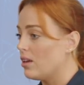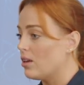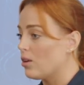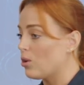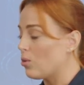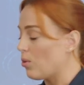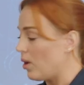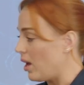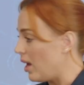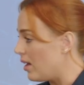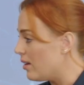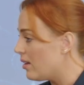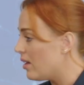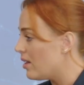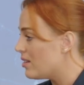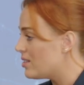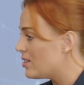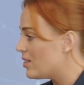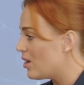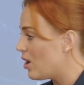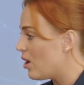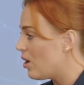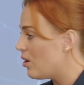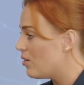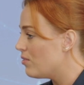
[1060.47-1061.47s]
ground
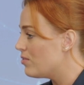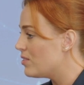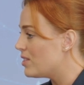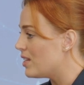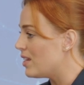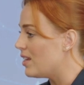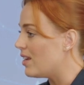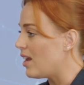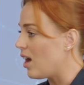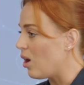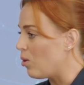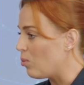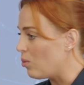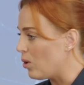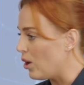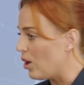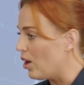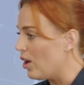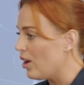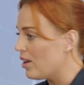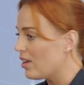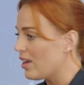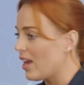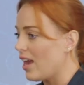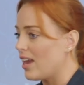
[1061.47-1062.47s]
ourselves in our
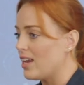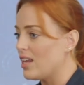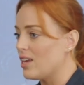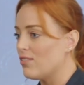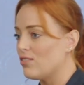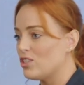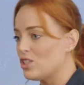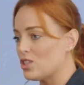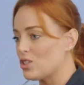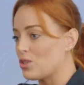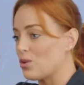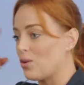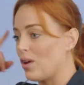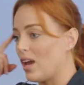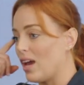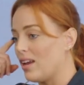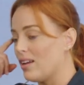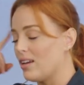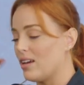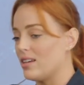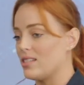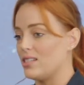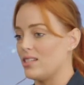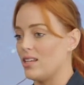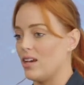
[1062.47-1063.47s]
work and even just ground
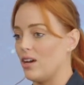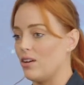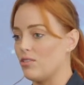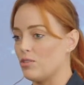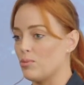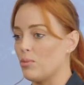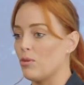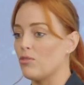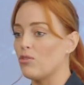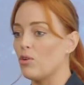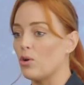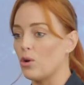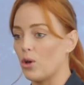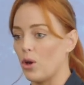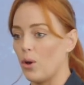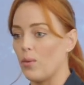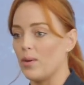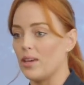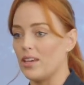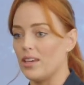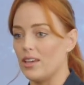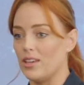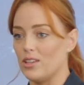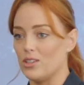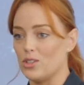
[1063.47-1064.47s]
ourselves before
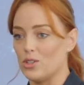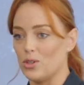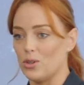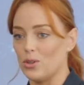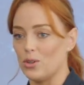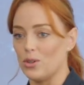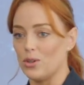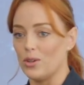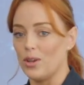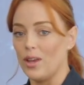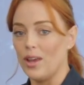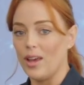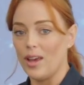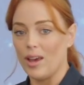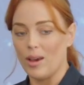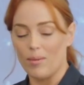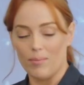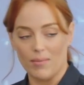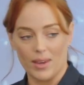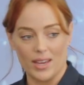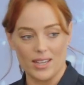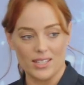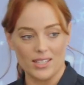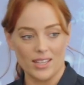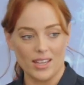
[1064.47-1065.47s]
going into a
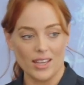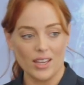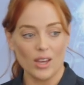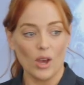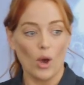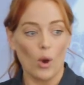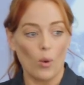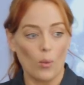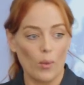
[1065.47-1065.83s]
meeting,